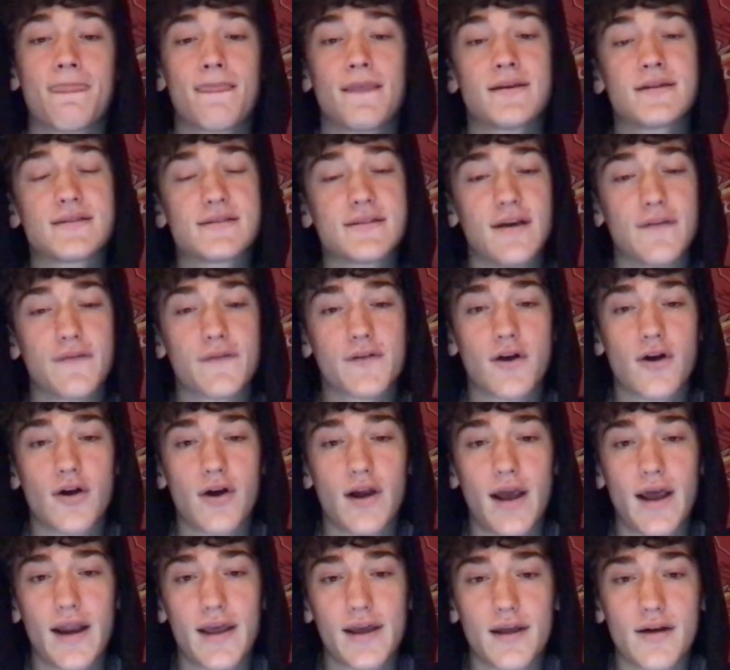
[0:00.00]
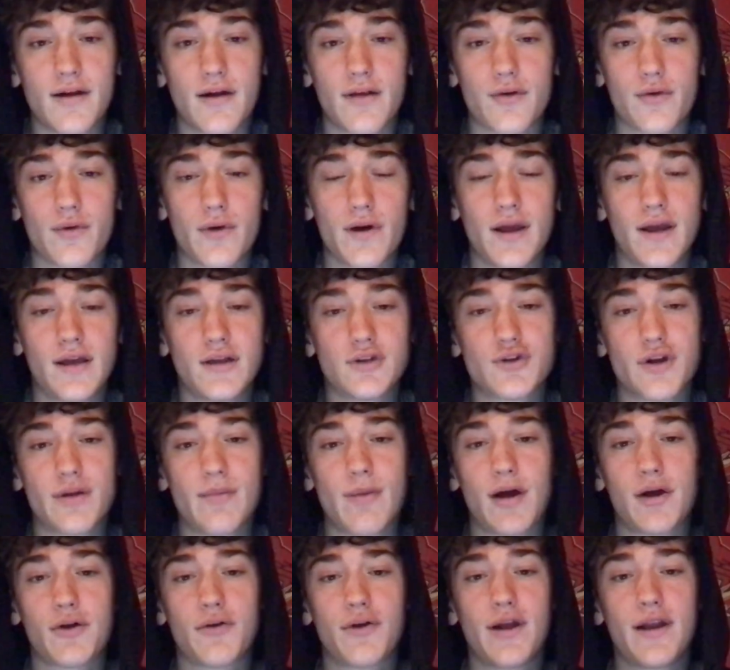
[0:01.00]
Steph Curry adding another ring,
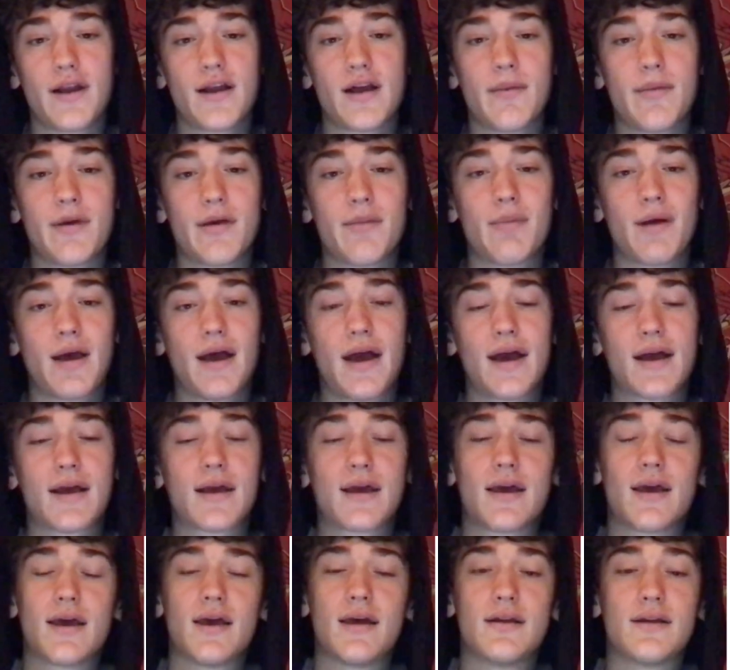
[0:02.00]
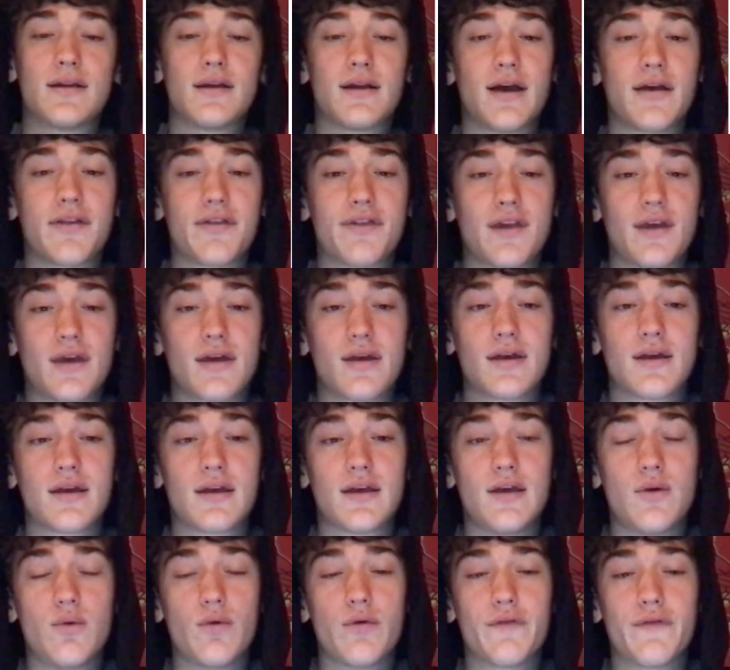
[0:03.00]
Draymond Green coming back, and I think
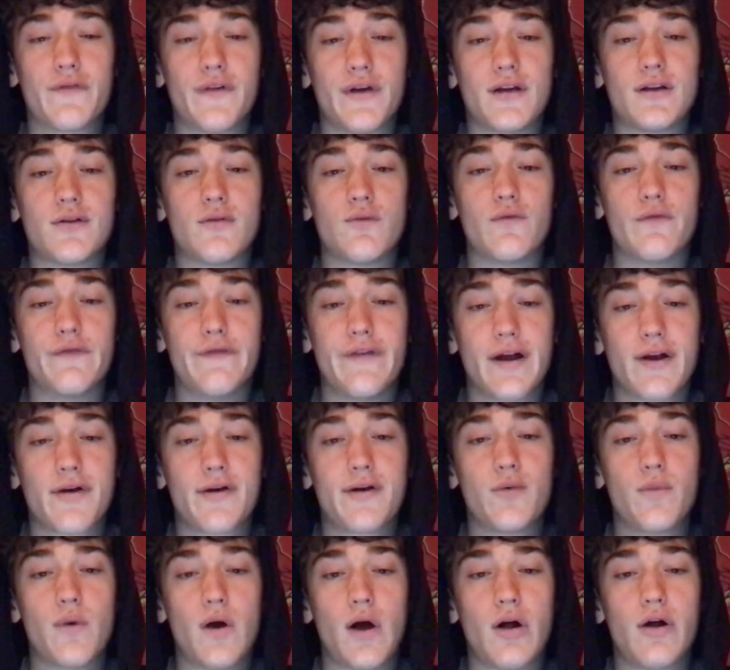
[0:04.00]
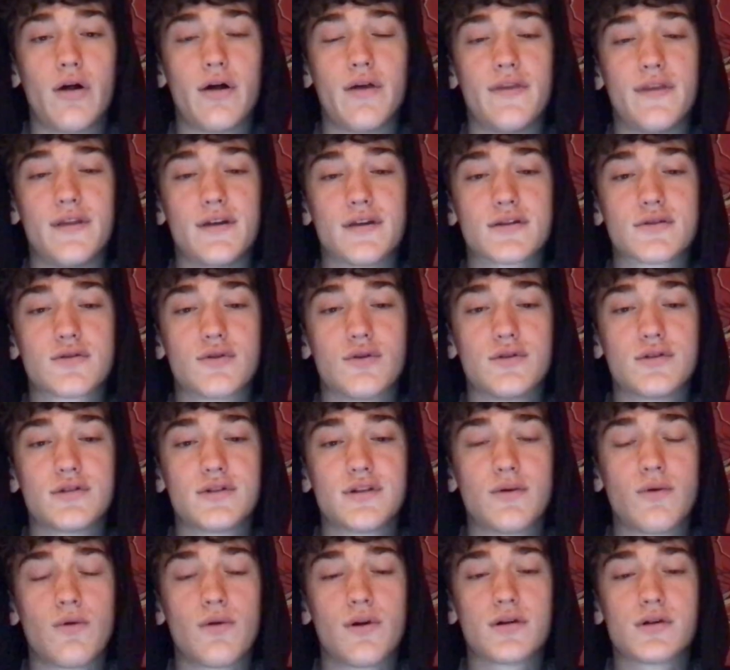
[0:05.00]
he will fit very well in this Golden
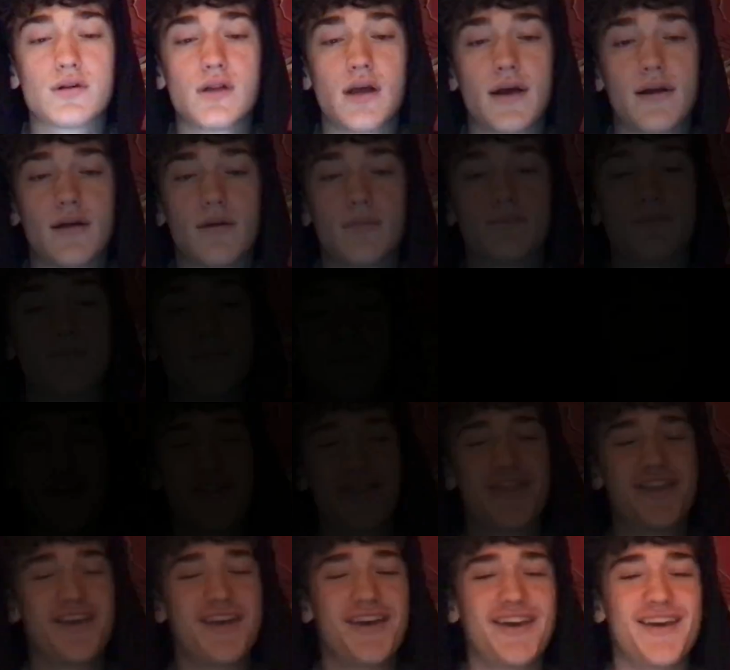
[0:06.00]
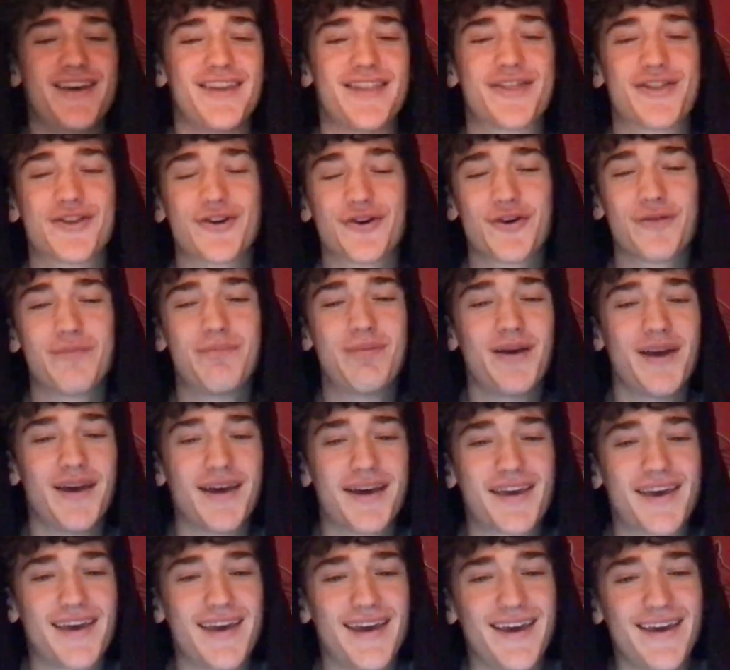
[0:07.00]
State Warriors lineup. With the third
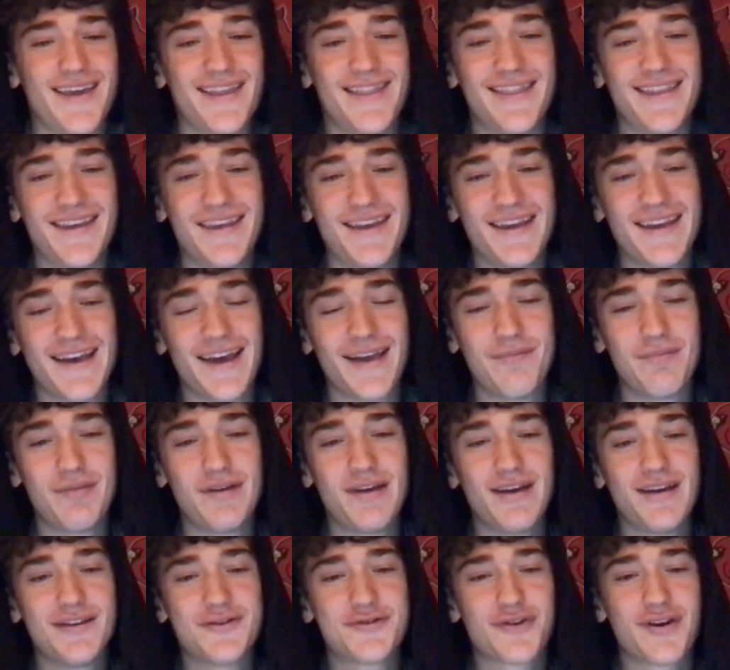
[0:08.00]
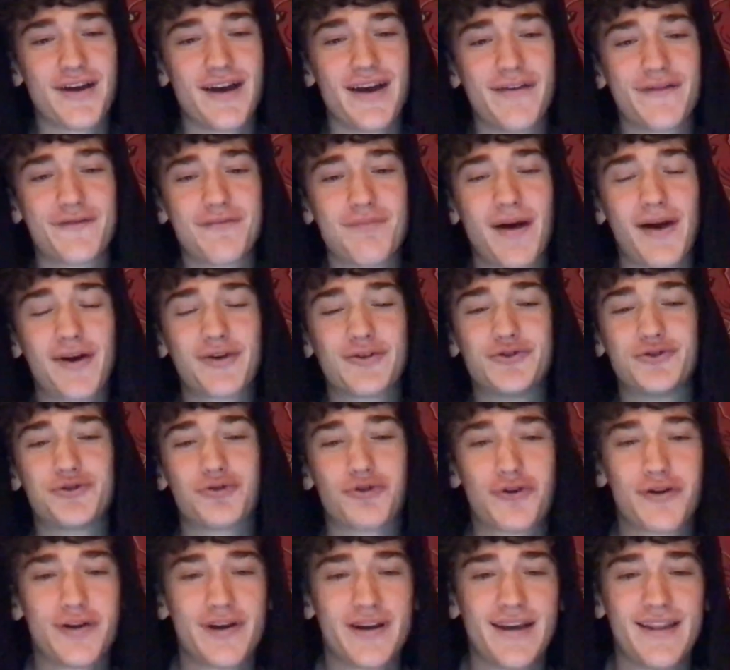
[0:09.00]
pick in the NBA draft, Michael
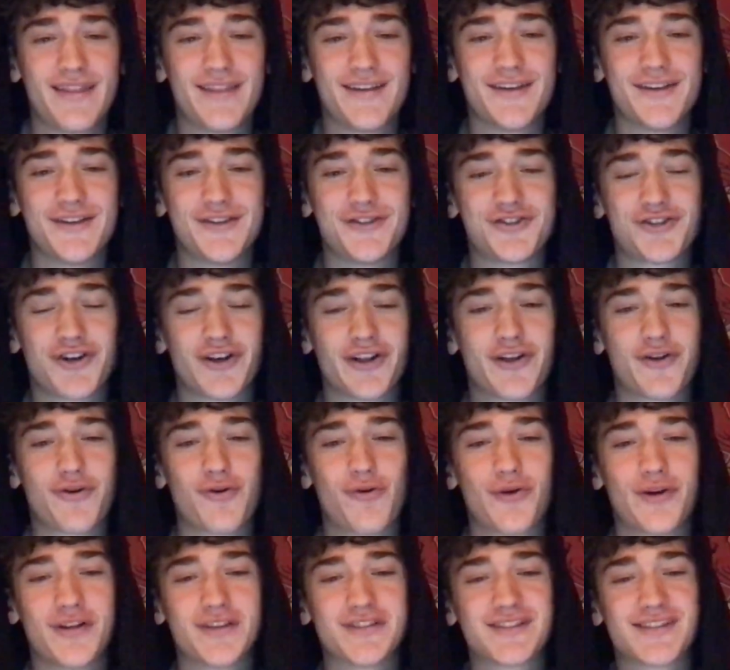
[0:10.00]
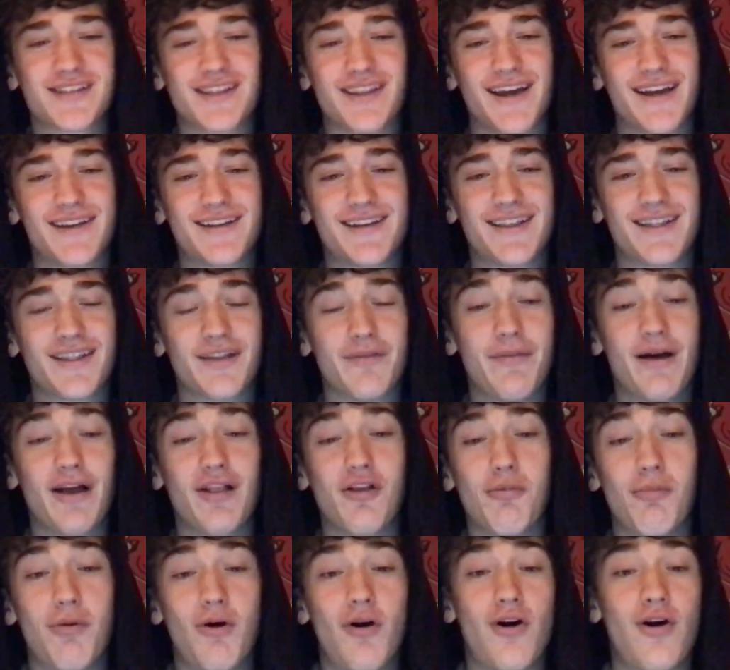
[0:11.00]
Jordan and the Charlotte Hornets selected
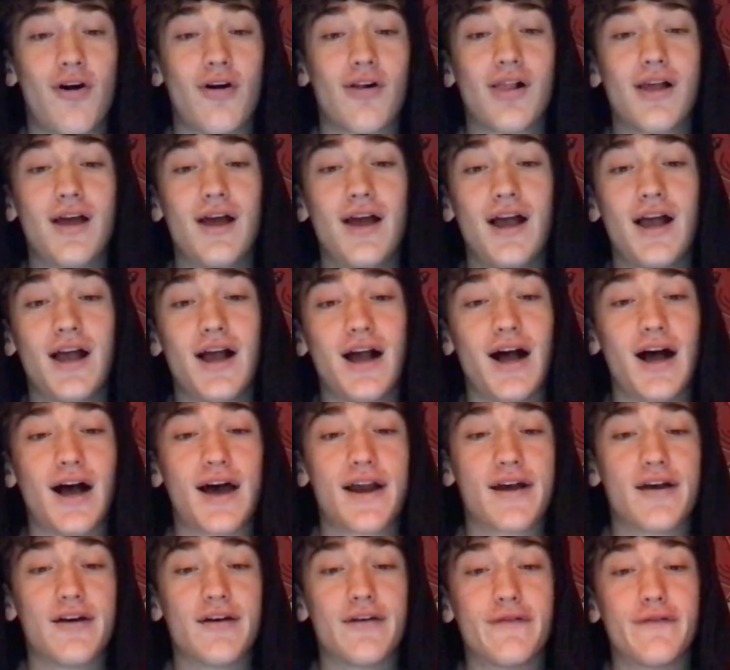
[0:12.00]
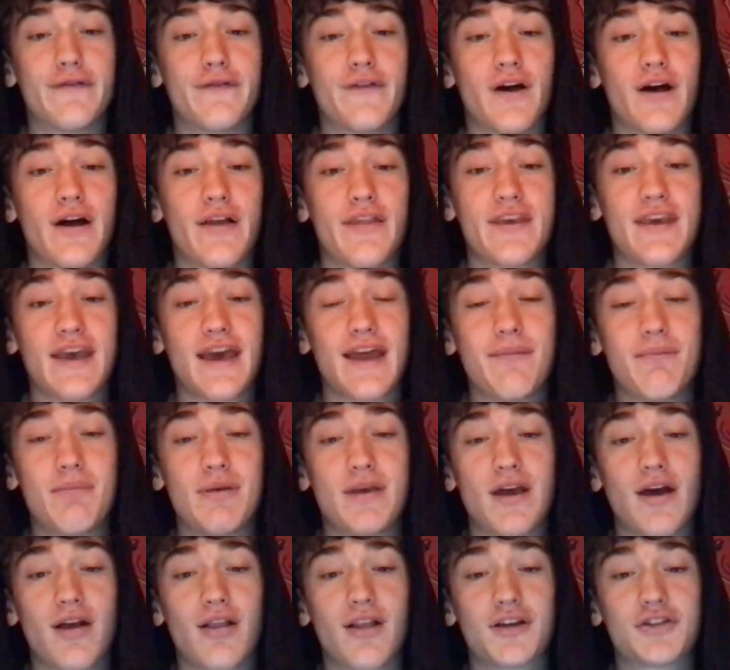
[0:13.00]
LaMelo Ball out of the
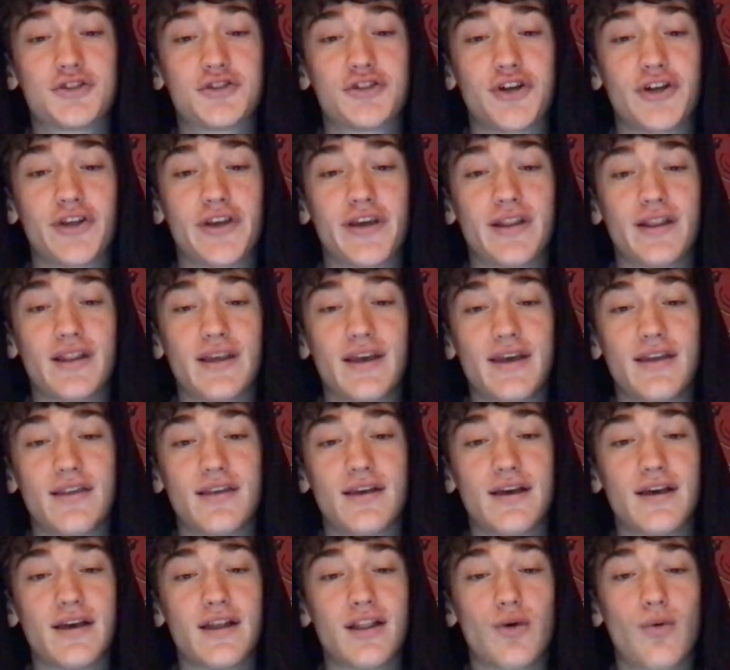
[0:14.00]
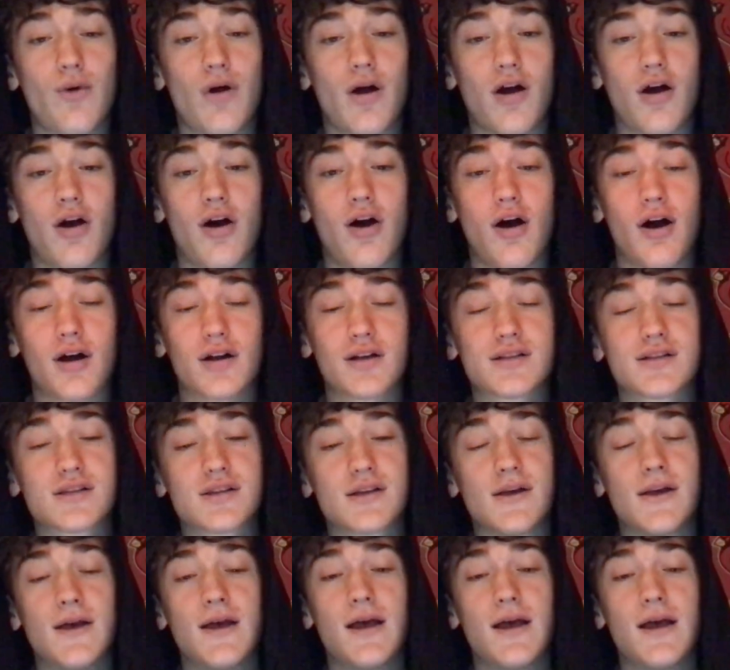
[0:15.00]
NBL Australian League, the Illawarra Hawks.